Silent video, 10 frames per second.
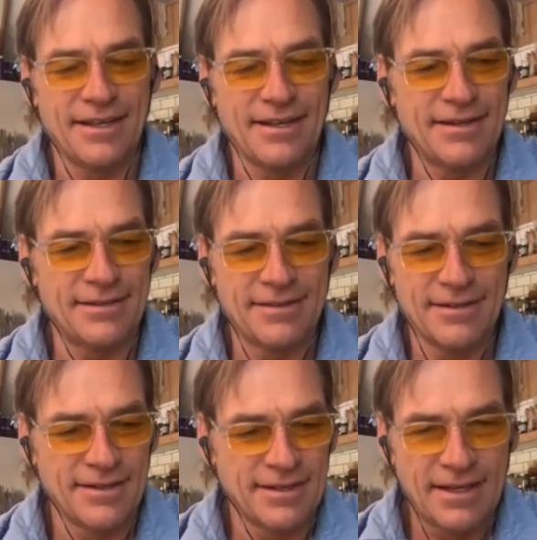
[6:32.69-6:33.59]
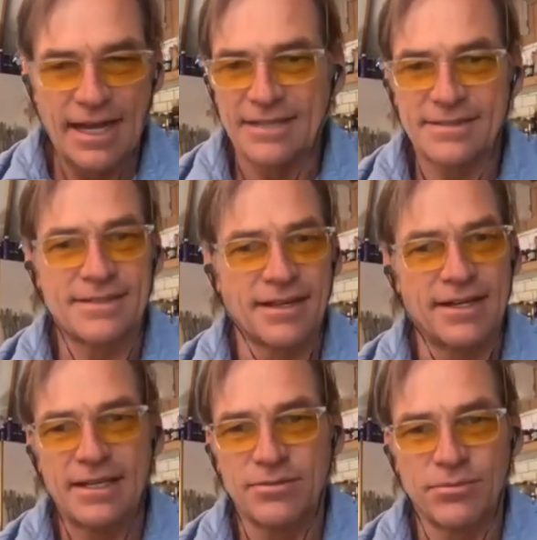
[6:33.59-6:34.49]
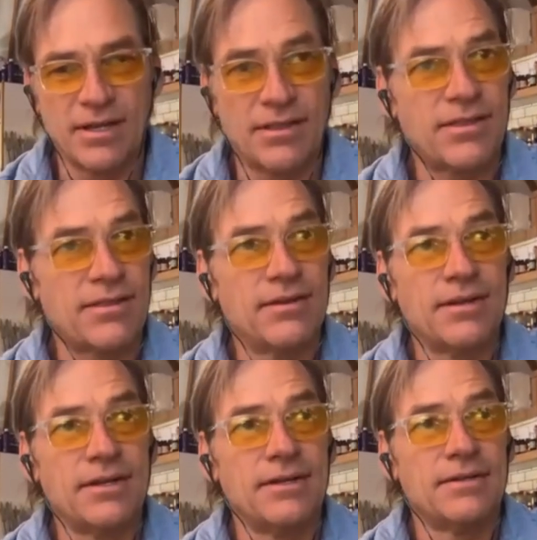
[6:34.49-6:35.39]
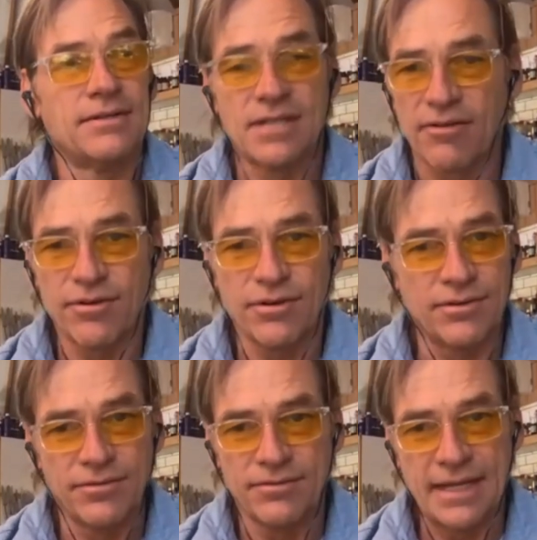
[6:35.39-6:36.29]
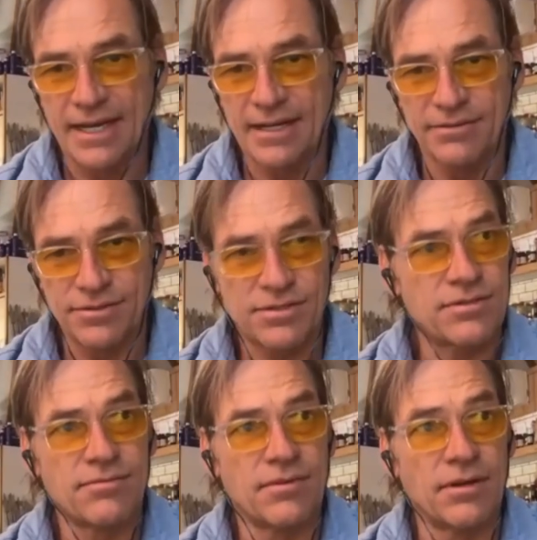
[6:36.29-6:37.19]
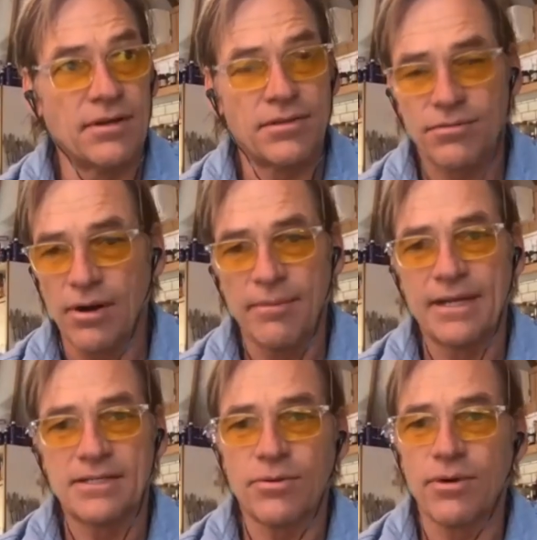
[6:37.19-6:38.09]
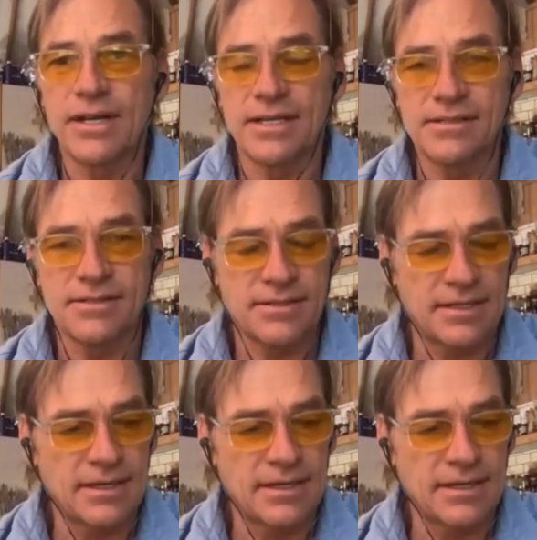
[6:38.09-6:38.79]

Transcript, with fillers: And I studied with several natives throughout my 20s.